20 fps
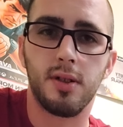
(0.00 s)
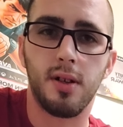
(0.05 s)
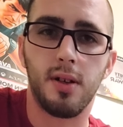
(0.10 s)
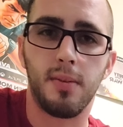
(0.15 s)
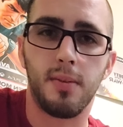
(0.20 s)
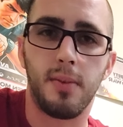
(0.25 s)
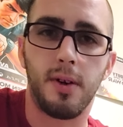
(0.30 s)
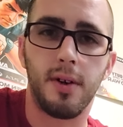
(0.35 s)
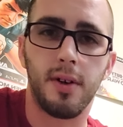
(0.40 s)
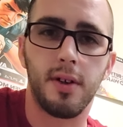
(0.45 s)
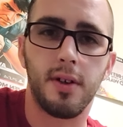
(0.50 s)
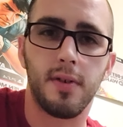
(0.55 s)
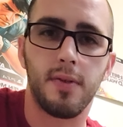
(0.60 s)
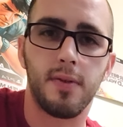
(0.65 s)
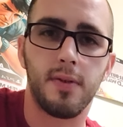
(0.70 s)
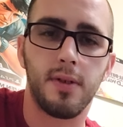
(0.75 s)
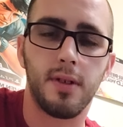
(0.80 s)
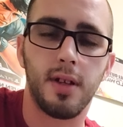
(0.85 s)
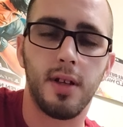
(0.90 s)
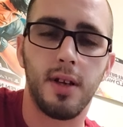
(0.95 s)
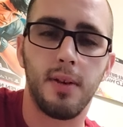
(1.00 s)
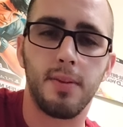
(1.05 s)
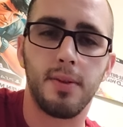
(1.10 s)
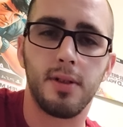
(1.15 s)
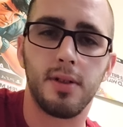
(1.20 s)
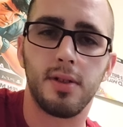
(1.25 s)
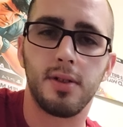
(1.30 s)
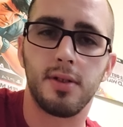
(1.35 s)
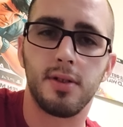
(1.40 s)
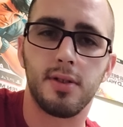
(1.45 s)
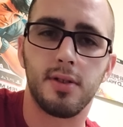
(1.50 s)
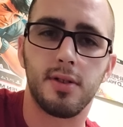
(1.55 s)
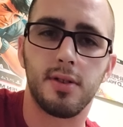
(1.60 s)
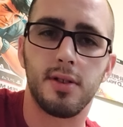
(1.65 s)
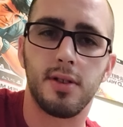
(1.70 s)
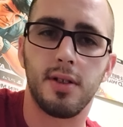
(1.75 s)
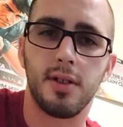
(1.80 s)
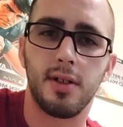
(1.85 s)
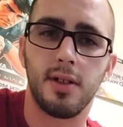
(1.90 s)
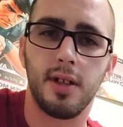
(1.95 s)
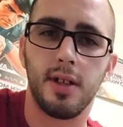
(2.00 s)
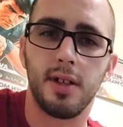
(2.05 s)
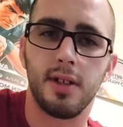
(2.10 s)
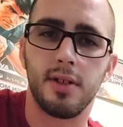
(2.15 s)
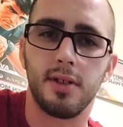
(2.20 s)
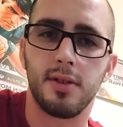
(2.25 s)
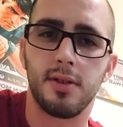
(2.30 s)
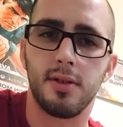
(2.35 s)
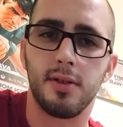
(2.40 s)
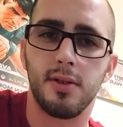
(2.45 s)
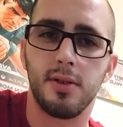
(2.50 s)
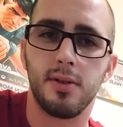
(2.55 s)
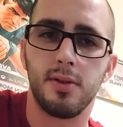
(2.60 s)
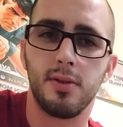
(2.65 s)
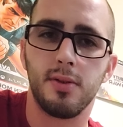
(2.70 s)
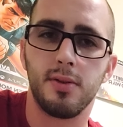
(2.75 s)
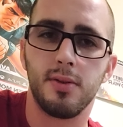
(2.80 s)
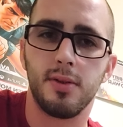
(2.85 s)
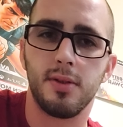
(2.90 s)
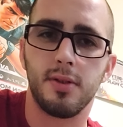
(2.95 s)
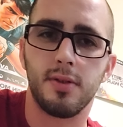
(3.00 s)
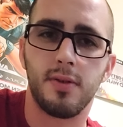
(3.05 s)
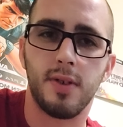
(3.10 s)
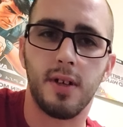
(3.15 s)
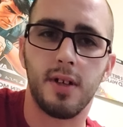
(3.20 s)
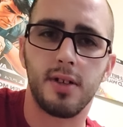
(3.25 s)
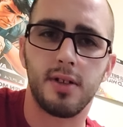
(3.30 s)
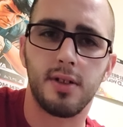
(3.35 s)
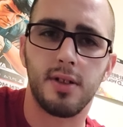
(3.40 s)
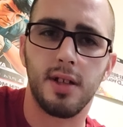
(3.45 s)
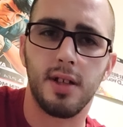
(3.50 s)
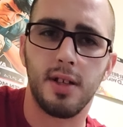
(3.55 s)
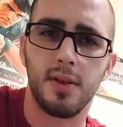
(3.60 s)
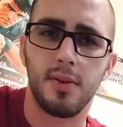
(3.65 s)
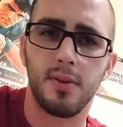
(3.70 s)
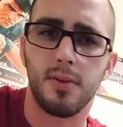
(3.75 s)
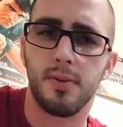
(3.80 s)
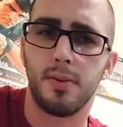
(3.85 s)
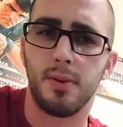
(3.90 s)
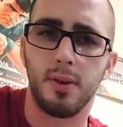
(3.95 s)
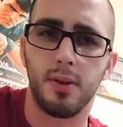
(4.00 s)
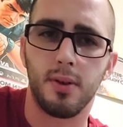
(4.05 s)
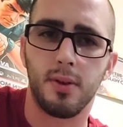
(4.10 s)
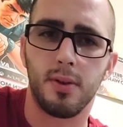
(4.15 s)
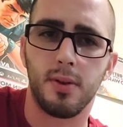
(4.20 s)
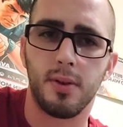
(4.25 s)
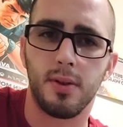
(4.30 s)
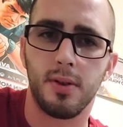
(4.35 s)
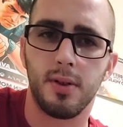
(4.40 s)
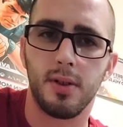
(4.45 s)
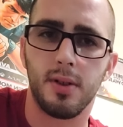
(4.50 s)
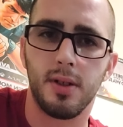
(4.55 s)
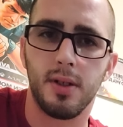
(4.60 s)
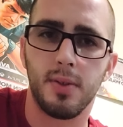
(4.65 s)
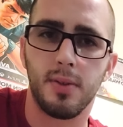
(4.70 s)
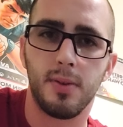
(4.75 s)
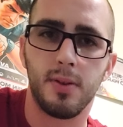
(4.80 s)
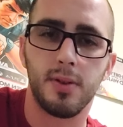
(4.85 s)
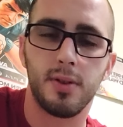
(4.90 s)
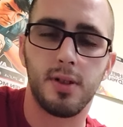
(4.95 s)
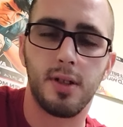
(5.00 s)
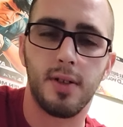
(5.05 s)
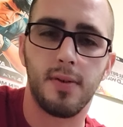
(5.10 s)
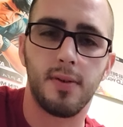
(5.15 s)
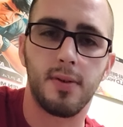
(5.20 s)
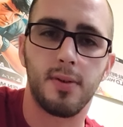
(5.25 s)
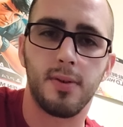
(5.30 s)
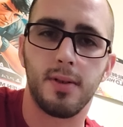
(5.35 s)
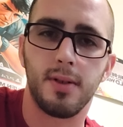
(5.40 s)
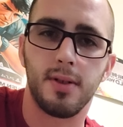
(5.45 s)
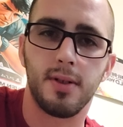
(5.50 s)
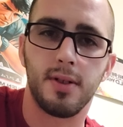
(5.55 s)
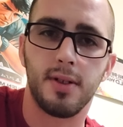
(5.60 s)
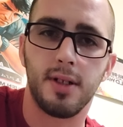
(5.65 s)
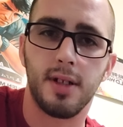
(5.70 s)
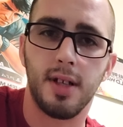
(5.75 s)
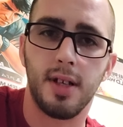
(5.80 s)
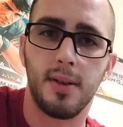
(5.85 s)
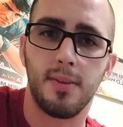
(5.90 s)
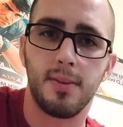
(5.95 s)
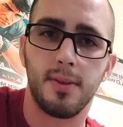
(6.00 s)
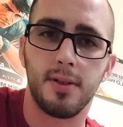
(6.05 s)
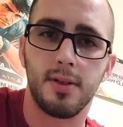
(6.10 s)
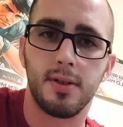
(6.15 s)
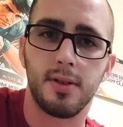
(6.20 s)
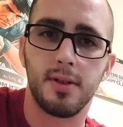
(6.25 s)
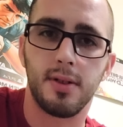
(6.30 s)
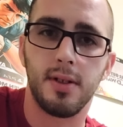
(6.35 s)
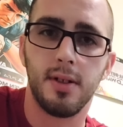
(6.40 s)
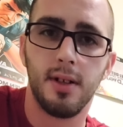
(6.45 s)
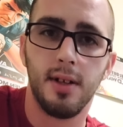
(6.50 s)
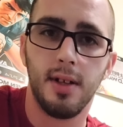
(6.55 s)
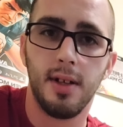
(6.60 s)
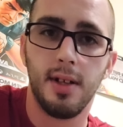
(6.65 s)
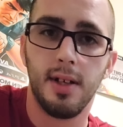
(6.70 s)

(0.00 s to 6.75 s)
a market for that because there's a collector who is fascinated with Polaroid and wants every one of their cameras.